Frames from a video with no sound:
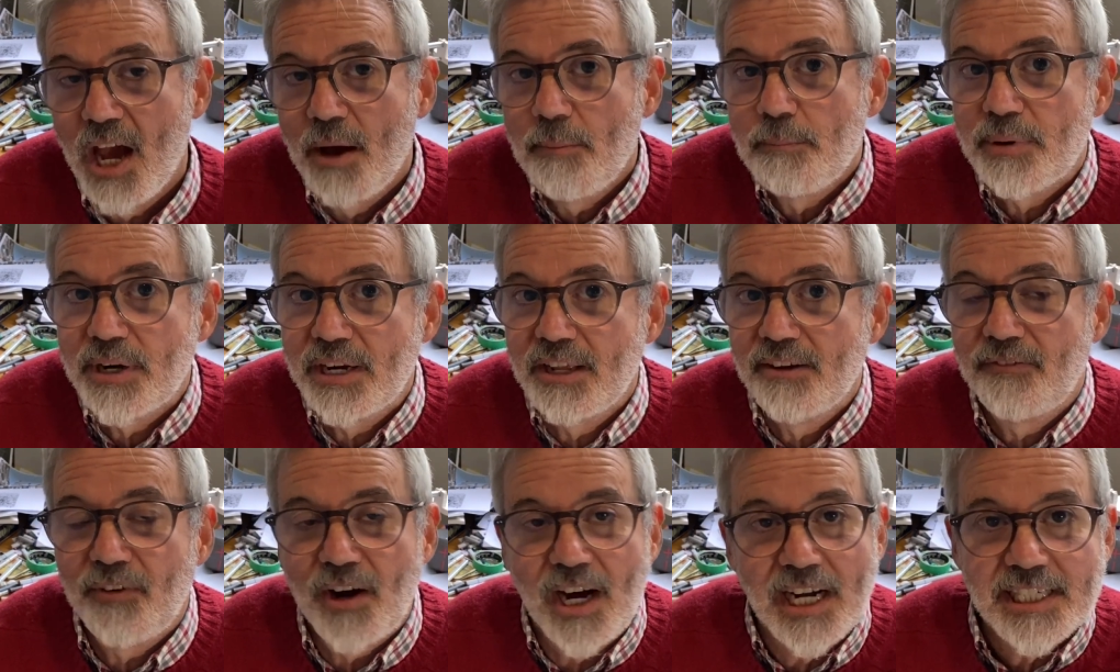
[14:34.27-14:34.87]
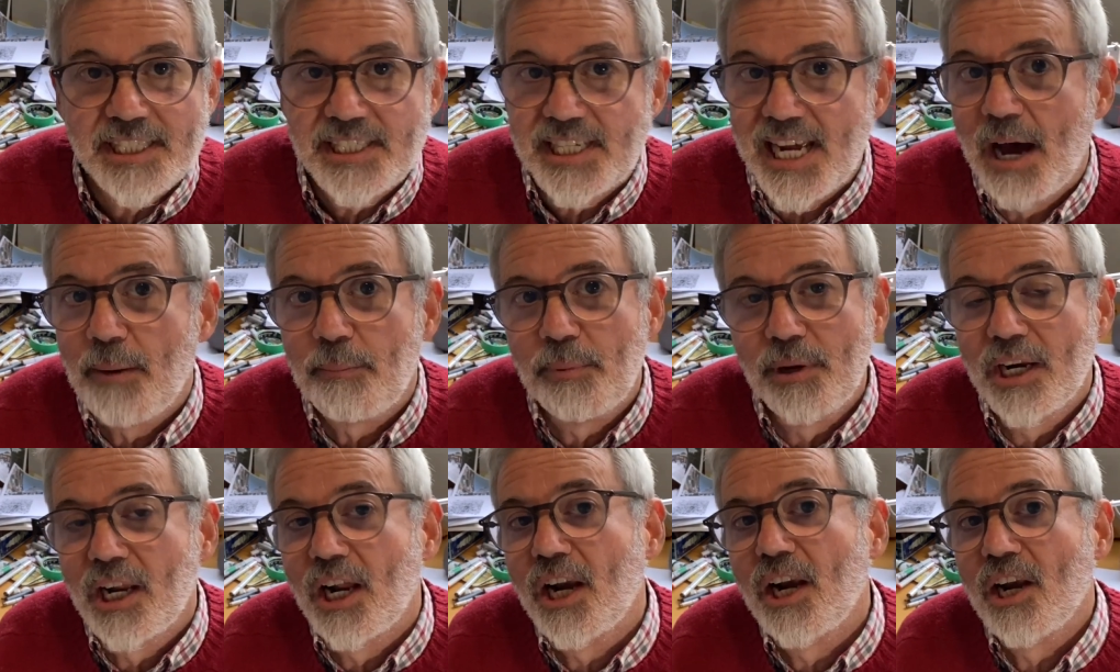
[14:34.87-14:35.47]
But if I
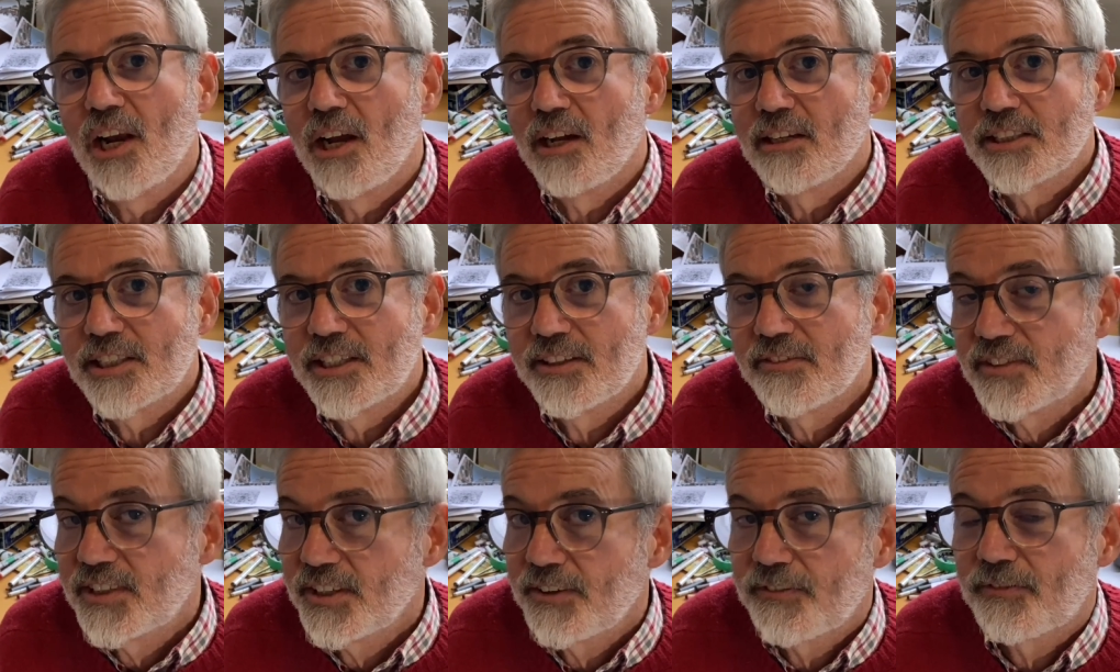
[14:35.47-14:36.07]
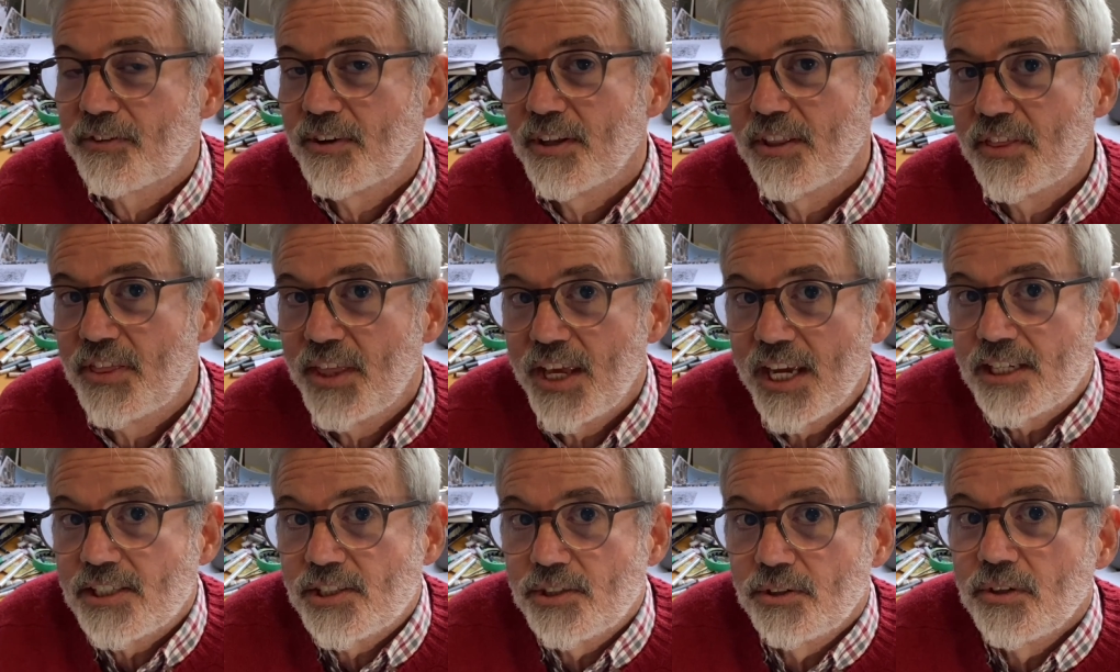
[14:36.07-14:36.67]
dabble at lots of different
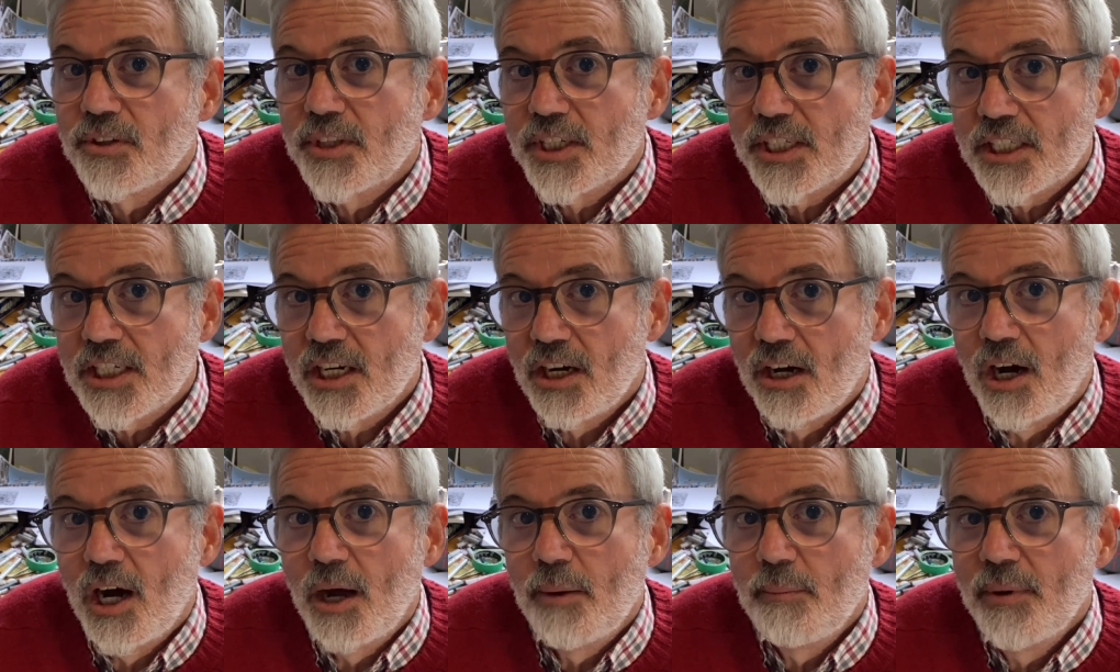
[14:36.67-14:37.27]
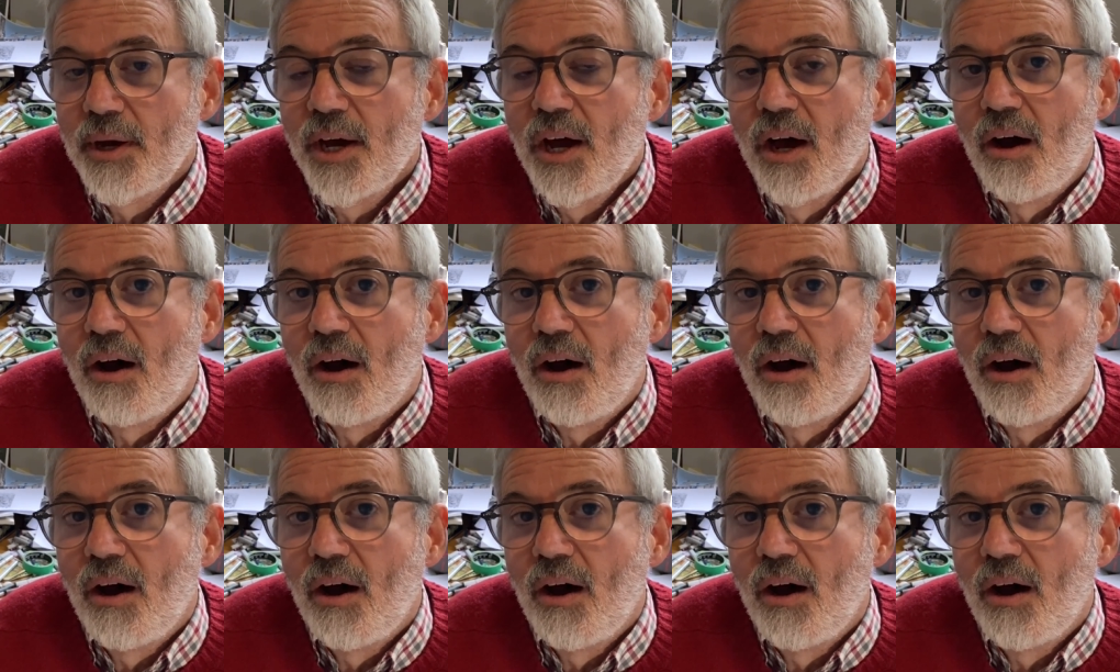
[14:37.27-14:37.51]
things all the time,